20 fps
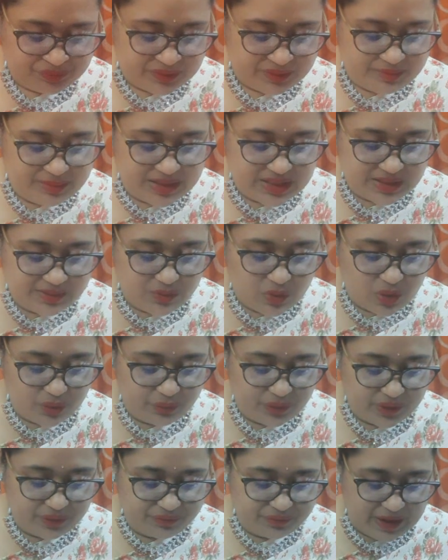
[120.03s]

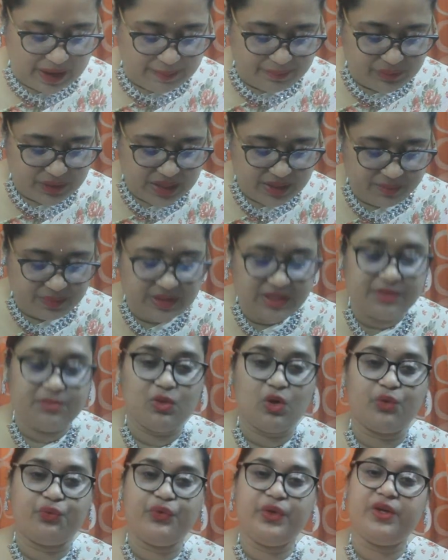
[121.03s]
metamorphic fabric,
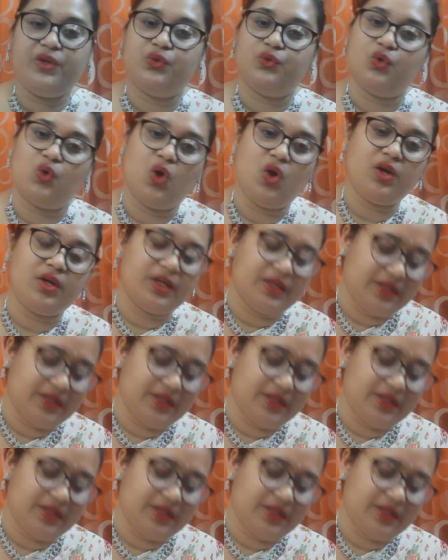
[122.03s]
metamorphic rock